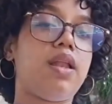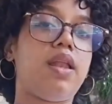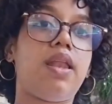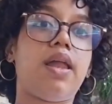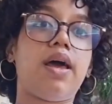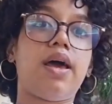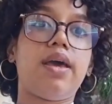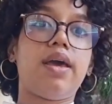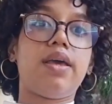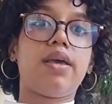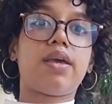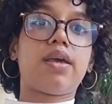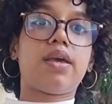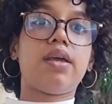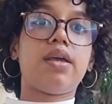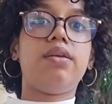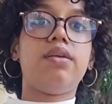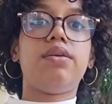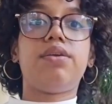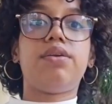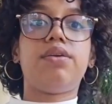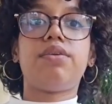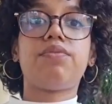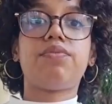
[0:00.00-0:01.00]
like
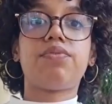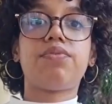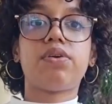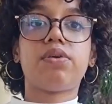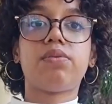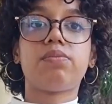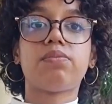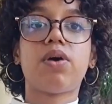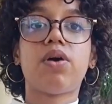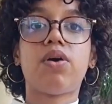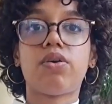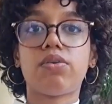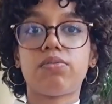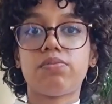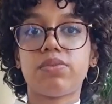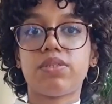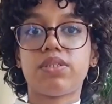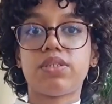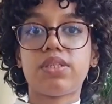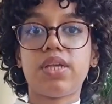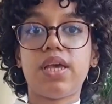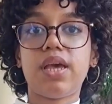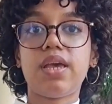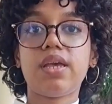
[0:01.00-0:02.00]
learning from our
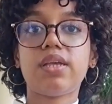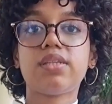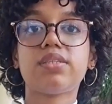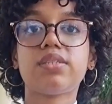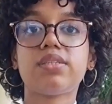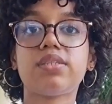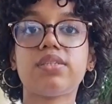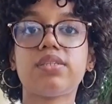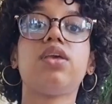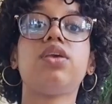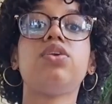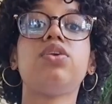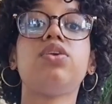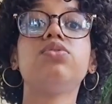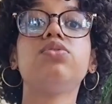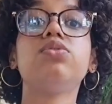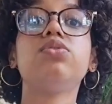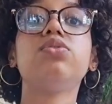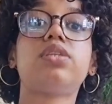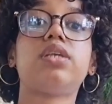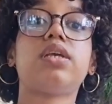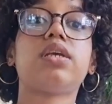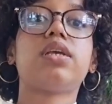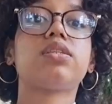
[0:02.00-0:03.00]
mistakes and
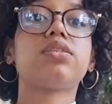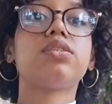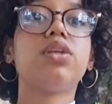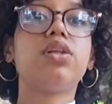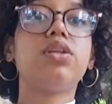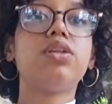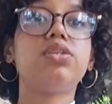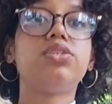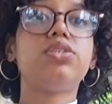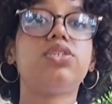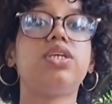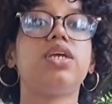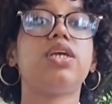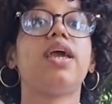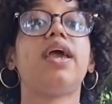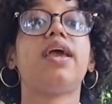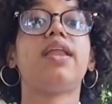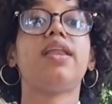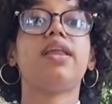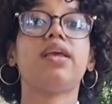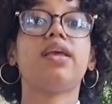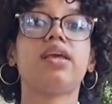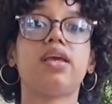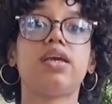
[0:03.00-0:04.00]
use technology
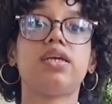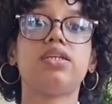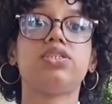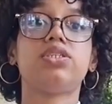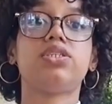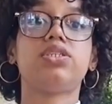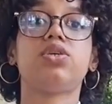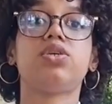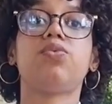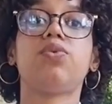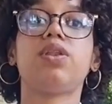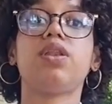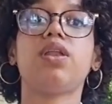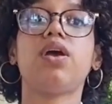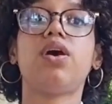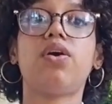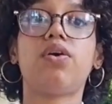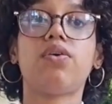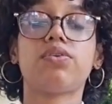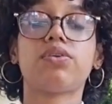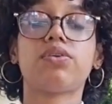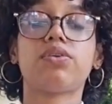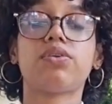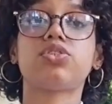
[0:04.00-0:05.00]
and engage with
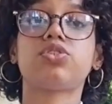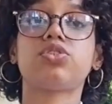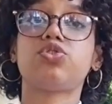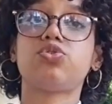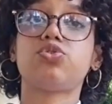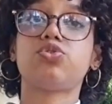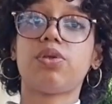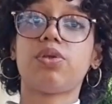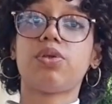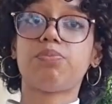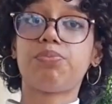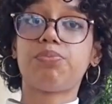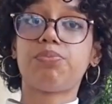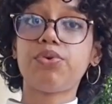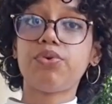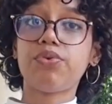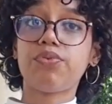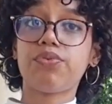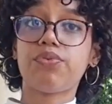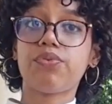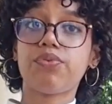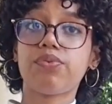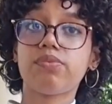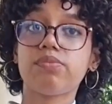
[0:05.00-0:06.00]
others to
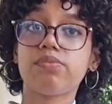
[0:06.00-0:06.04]
improve.